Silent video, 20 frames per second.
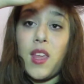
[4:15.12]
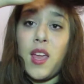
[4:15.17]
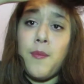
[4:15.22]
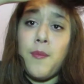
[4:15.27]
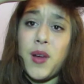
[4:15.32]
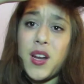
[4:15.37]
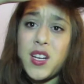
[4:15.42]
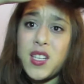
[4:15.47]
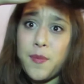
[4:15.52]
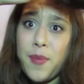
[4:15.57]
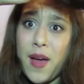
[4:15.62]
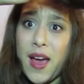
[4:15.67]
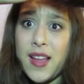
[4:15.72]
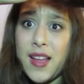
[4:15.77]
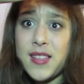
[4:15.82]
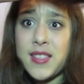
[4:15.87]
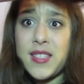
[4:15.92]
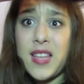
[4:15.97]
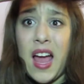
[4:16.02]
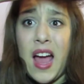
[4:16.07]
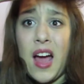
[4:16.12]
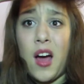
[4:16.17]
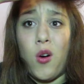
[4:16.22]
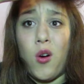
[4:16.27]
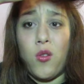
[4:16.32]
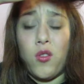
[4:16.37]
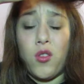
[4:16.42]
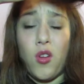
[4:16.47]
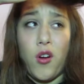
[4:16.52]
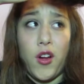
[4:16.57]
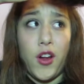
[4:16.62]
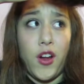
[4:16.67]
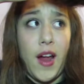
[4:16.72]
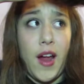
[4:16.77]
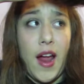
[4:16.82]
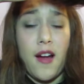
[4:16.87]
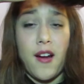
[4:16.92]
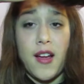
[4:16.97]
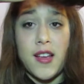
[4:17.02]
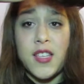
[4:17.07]
but it depends how long your
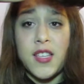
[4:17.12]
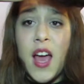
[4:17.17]
hair is,